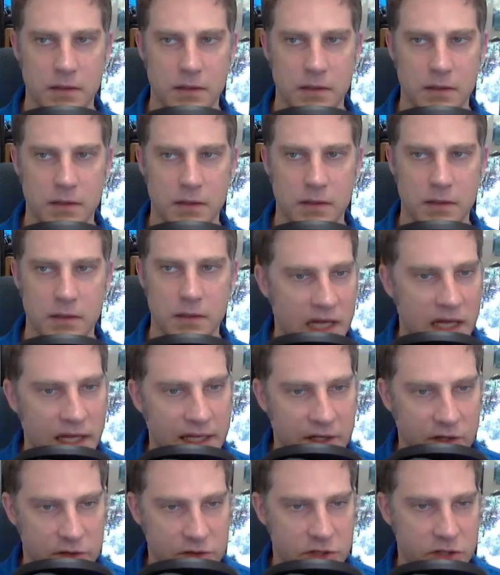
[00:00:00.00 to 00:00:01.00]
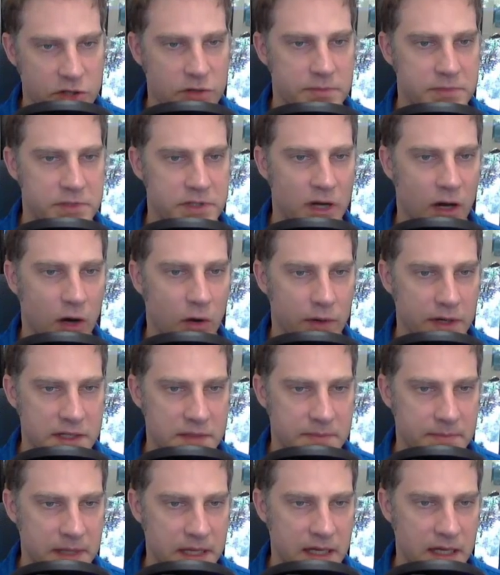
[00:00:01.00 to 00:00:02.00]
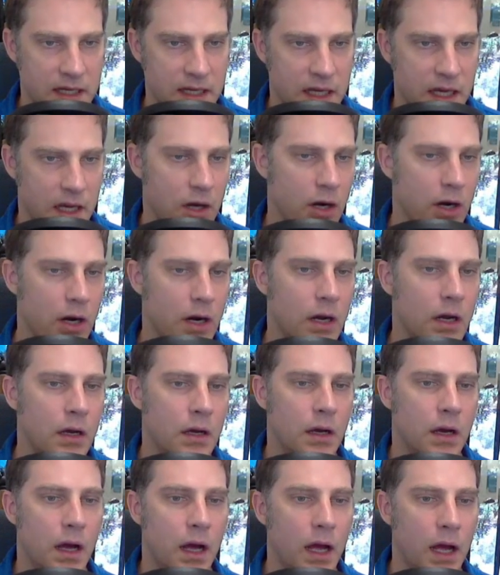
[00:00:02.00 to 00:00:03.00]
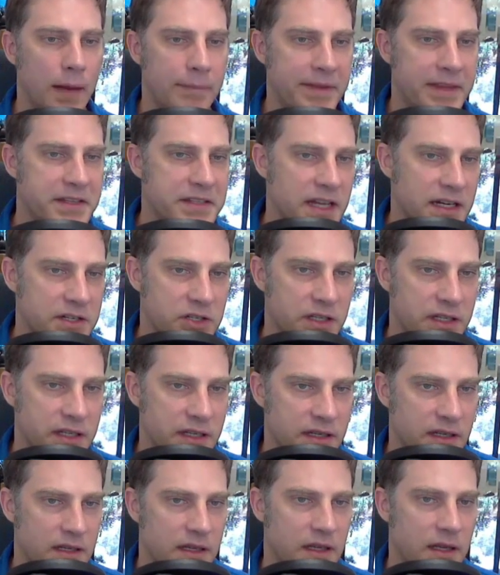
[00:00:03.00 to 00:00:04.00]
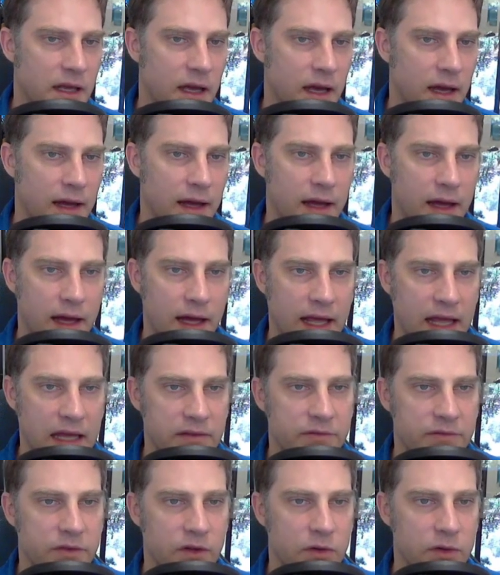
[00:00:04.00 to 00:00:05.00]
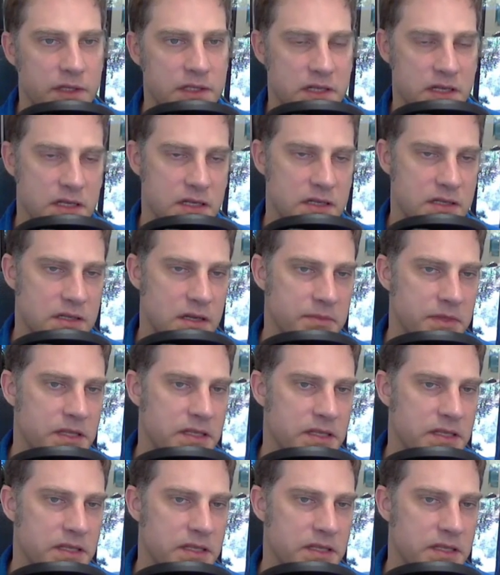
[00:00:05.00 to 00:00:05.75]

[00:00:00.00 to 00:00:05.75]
So it's not like you're doomed to always be here. And this actually influences some of the